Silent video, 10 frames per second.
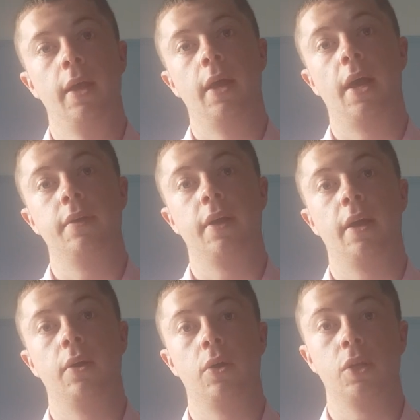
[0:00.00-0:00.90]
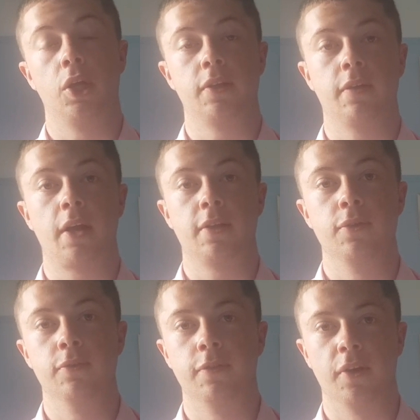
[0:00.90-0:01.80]
And I'd like to thank
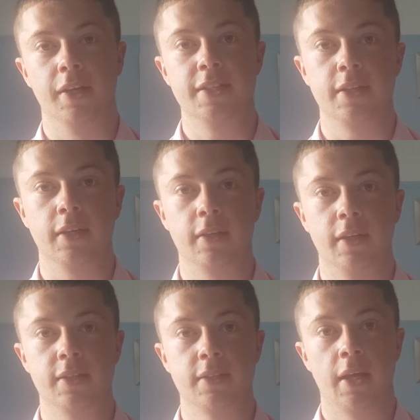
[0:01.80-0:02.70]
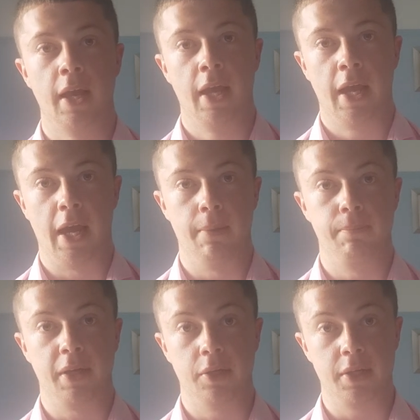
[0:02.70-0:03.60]
you for listening to this
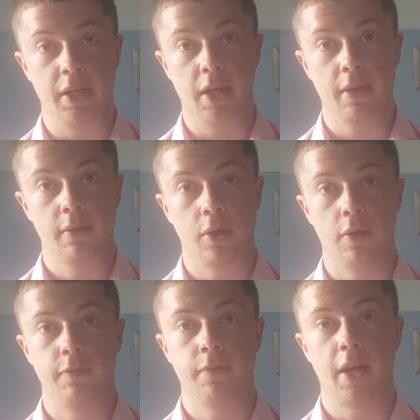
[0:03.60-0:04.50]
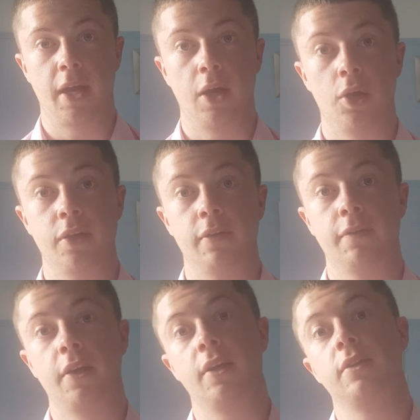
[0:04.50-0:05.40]
big idea of
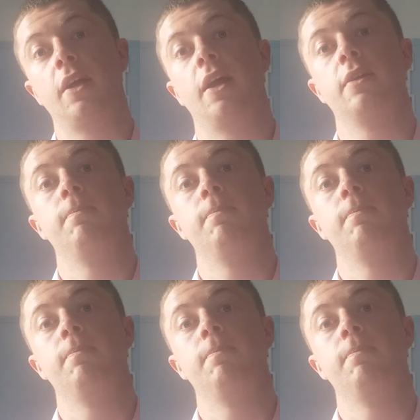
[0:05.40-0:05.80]
identifying a